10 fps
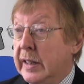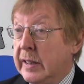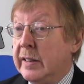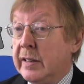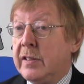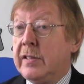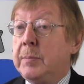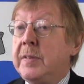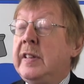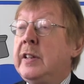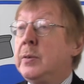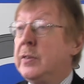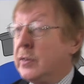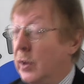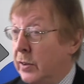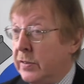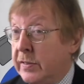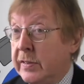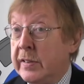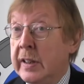in subsequent
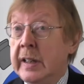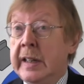costs.